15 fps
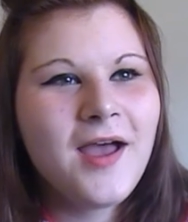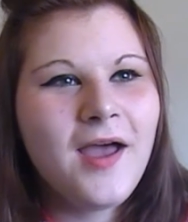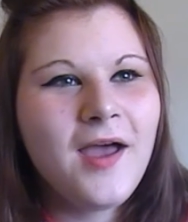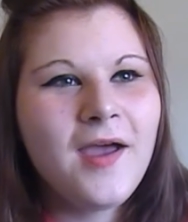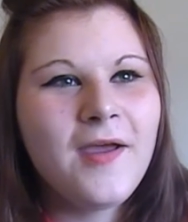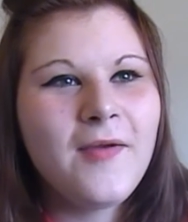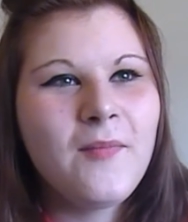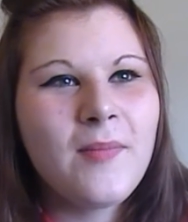
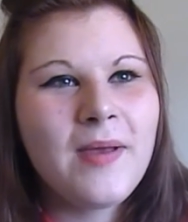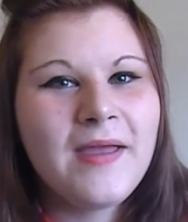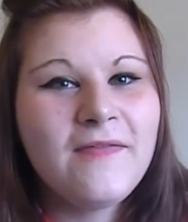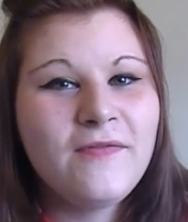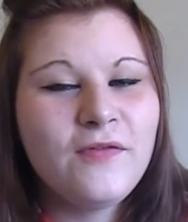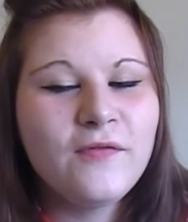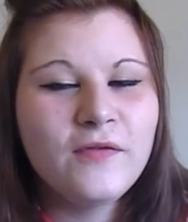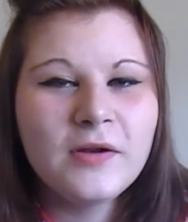
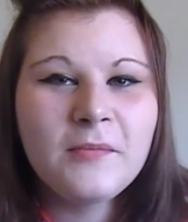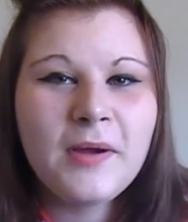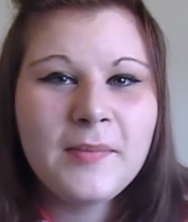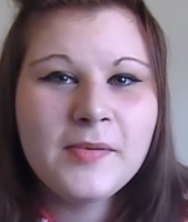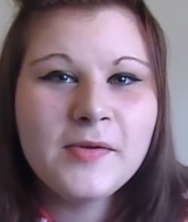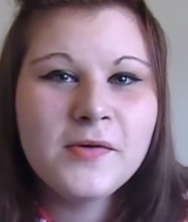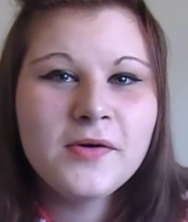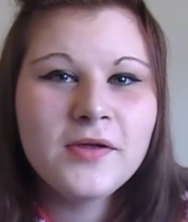If you follow my
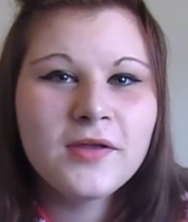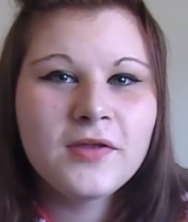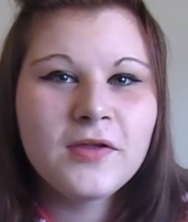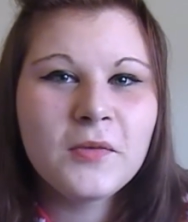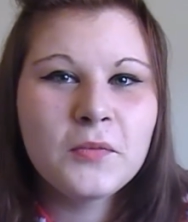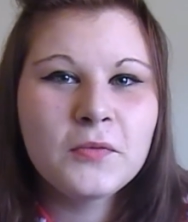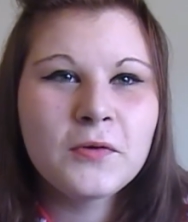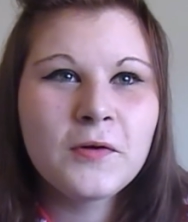blog,
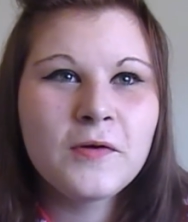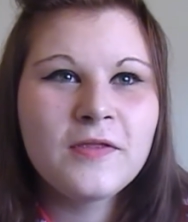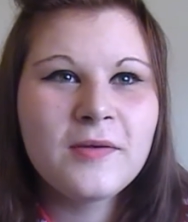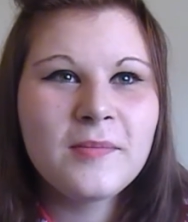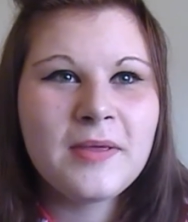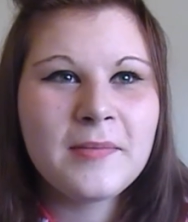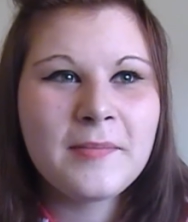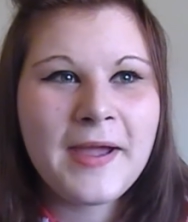you will know that
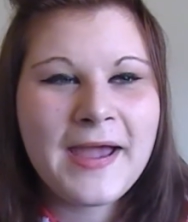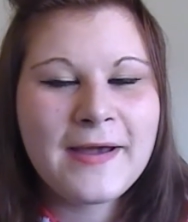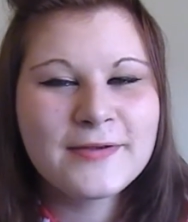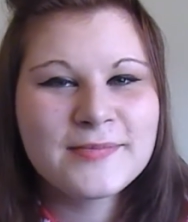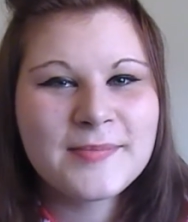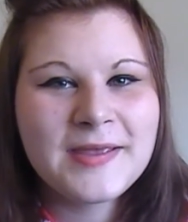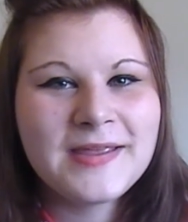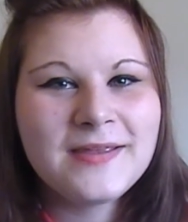me and my
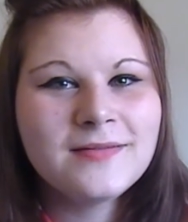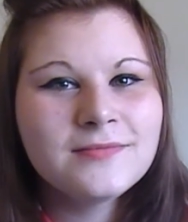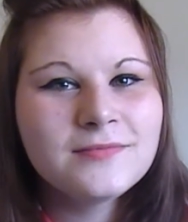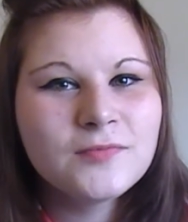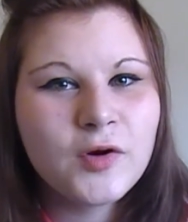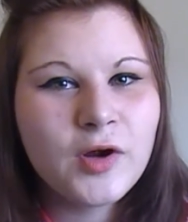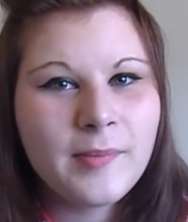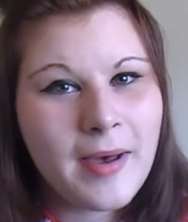housemate
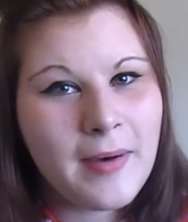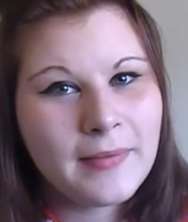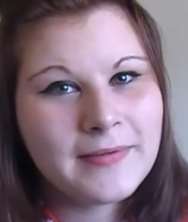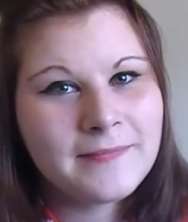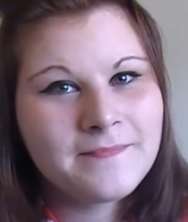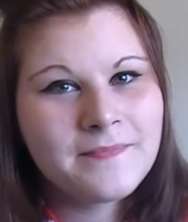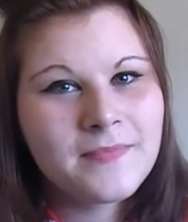wrote about it.